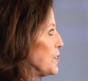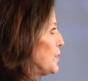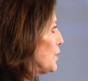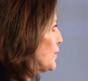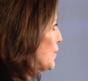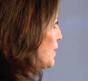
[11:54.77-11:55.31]

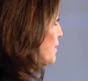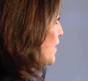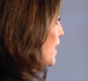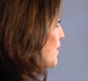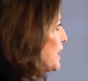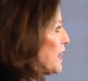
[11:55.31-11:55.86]

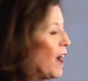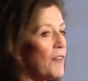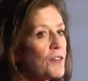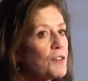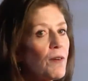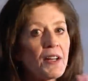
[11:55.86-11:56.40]
235, in
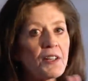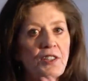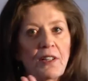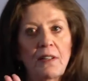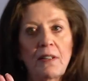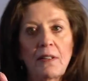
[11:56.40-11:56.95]
either
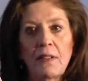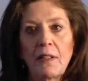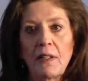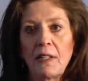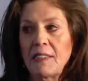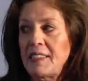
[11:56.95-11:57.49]
direction.
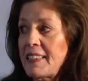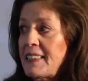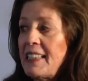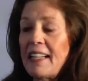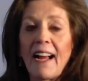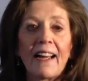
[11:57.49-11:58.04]

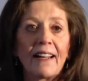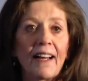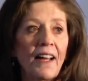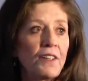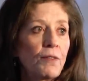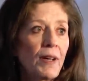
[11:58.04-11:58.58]
69,
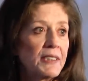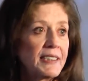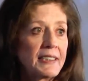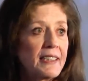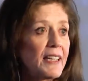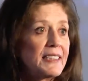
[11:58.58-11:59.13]
I direct
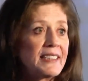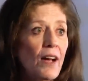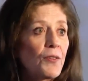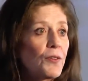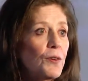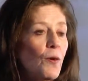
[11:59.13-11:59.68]
69
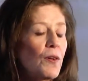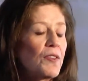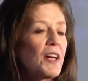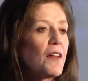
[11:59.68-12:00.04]
south or north